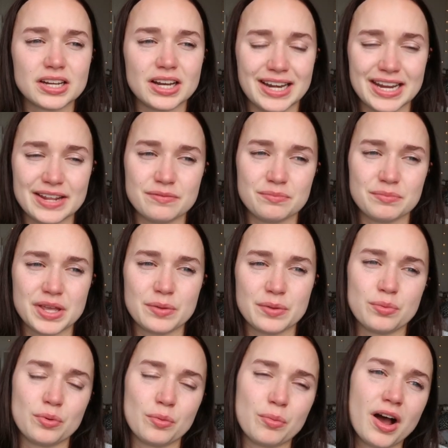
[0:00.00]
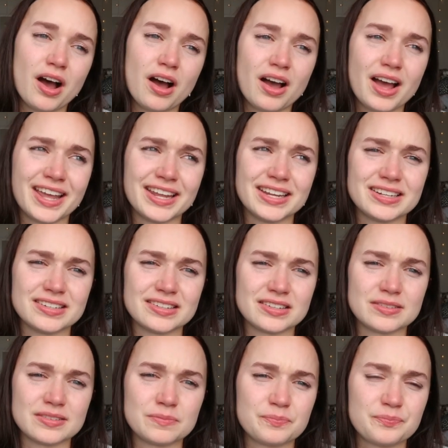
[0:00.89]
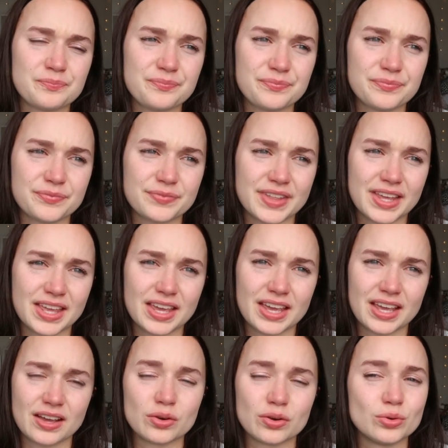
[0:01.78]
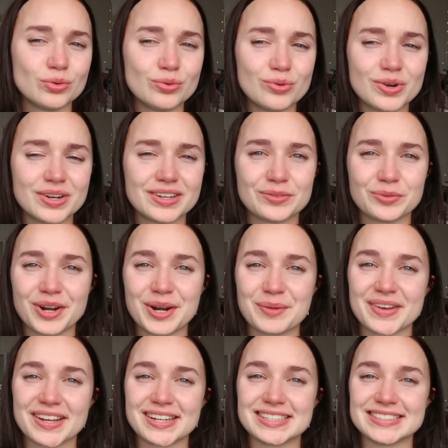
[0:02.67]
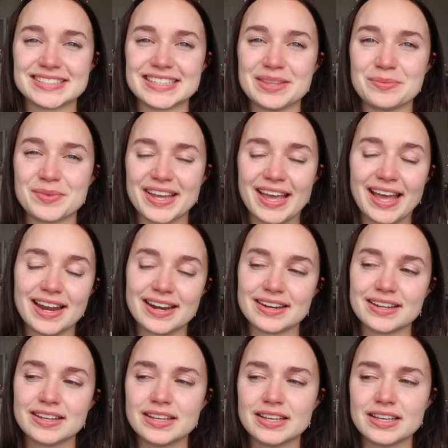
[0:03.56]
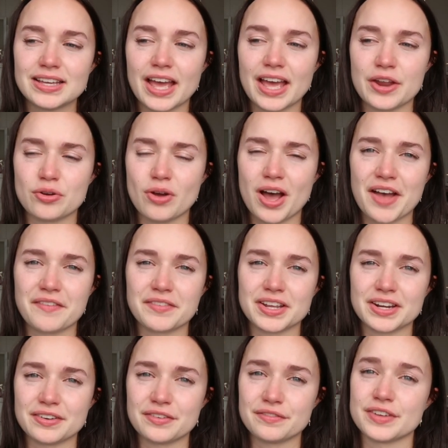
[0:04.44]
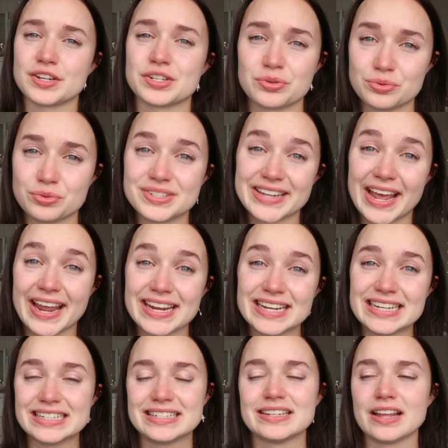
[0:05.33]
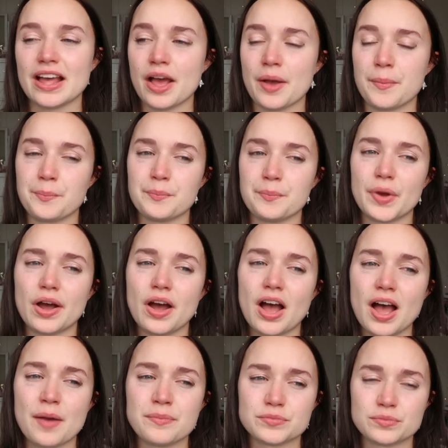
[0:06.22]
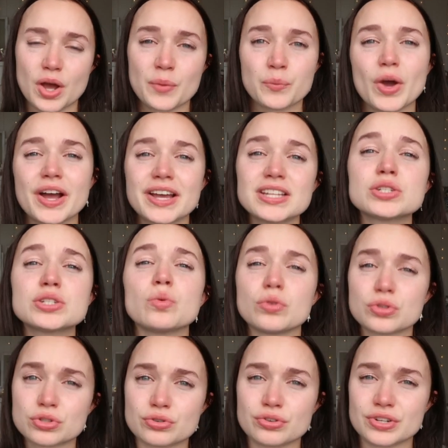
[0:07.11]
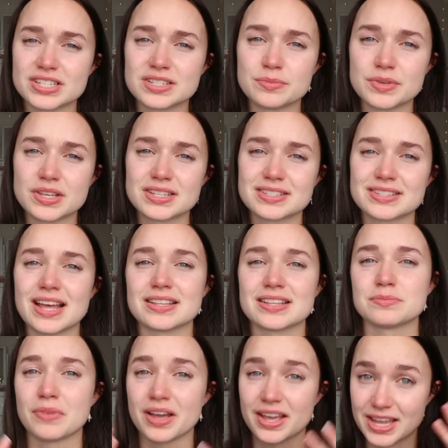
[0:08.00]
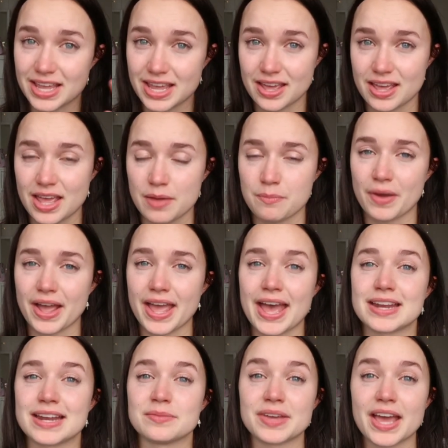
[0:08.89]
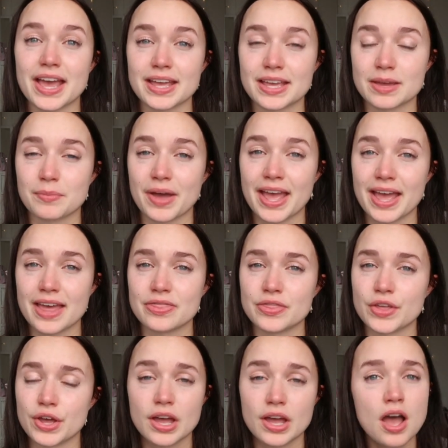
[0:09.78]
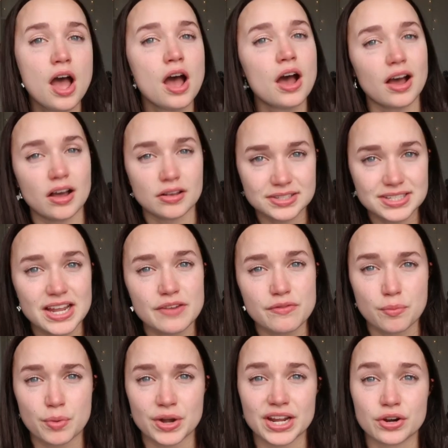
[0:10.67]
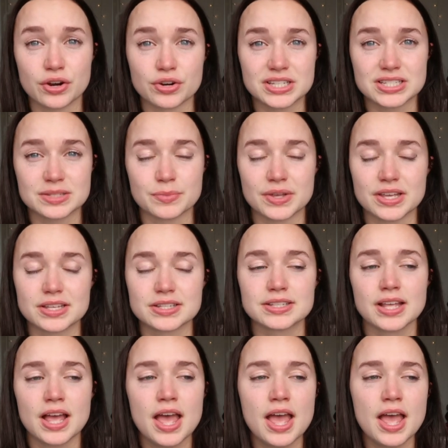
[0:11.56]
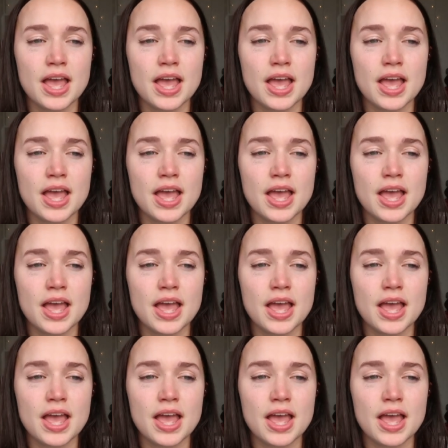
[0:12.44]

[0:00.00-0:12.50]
leaving people behind and thinking, oh, when am I going to see them again? And not having an official date. But I'm working towards Christmas. That's my, in my head, I'm getting in my head that I'll see everybody at Christmas